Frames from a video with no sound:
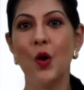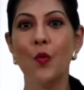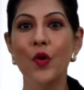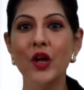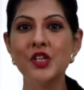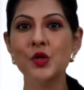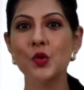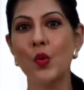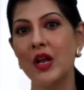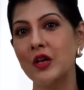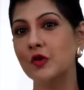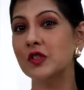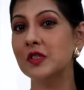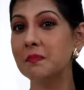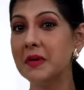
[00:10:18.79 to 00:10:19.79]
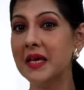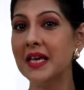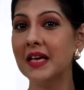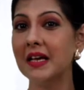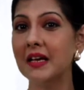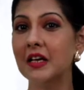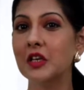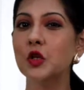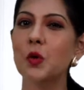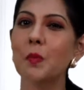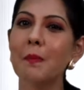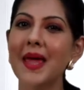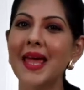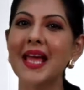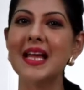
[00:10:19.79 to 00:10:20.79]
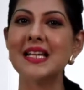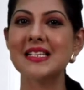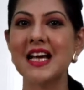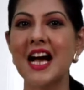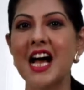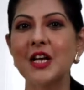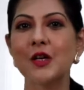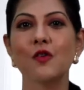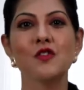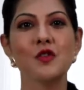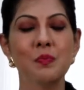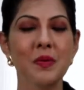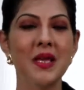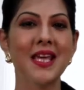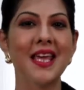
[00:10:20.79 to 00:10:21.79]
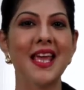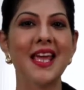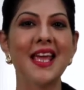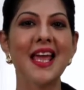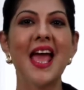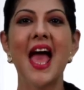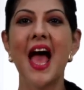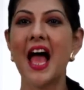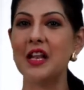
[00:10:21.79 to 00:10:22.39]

which when you speak, you may get tired of speaking